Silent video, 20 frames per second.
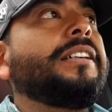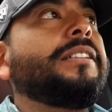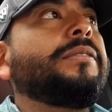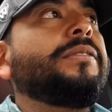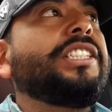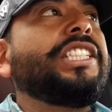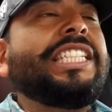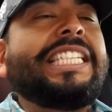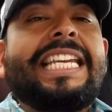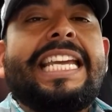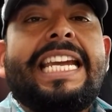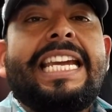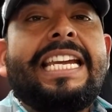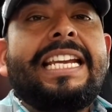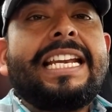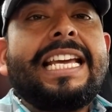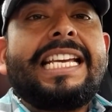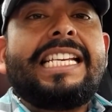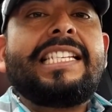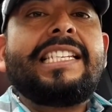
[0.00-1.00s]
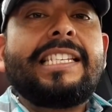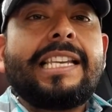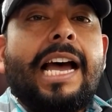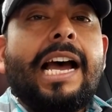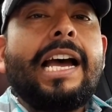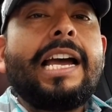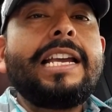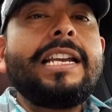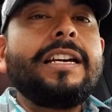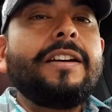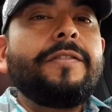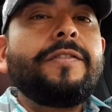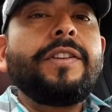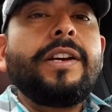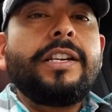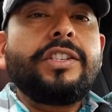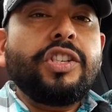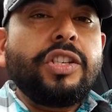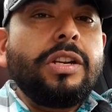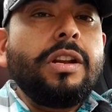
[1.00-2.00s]
seen a sign of
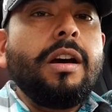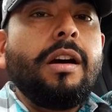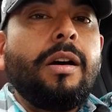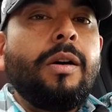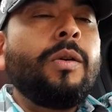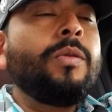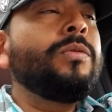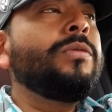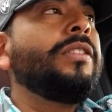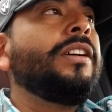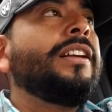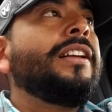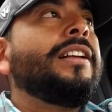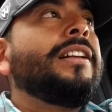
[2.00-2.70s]
snow